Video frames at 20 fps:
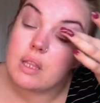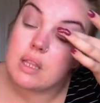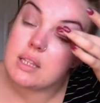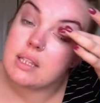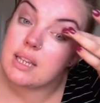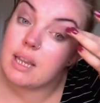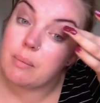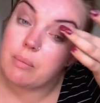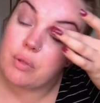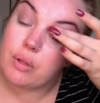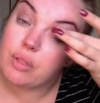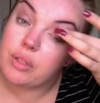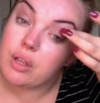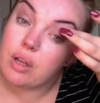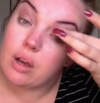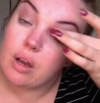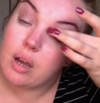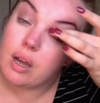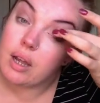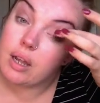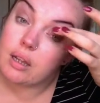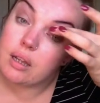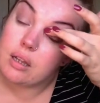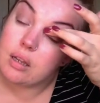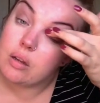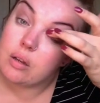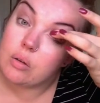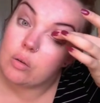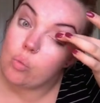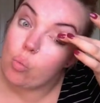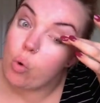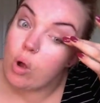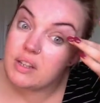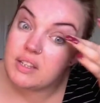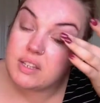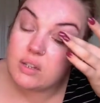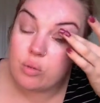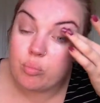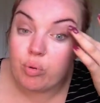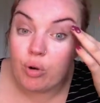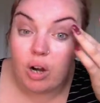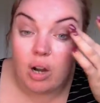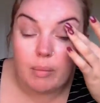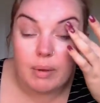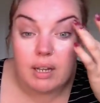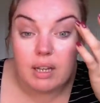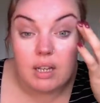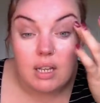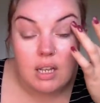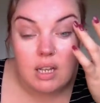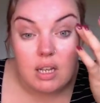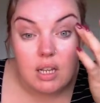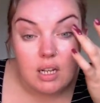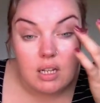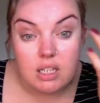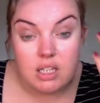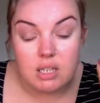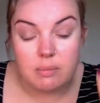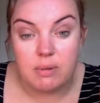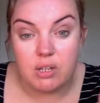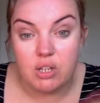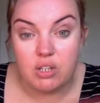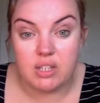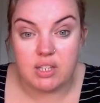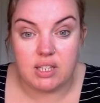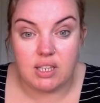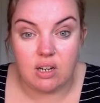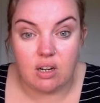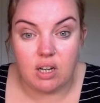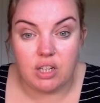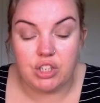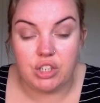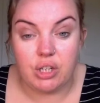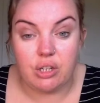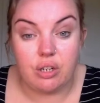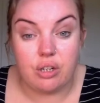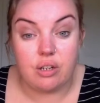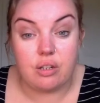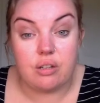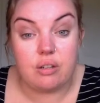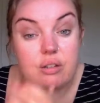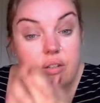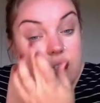depth on the eye while still priming to be used as an eyeshadow.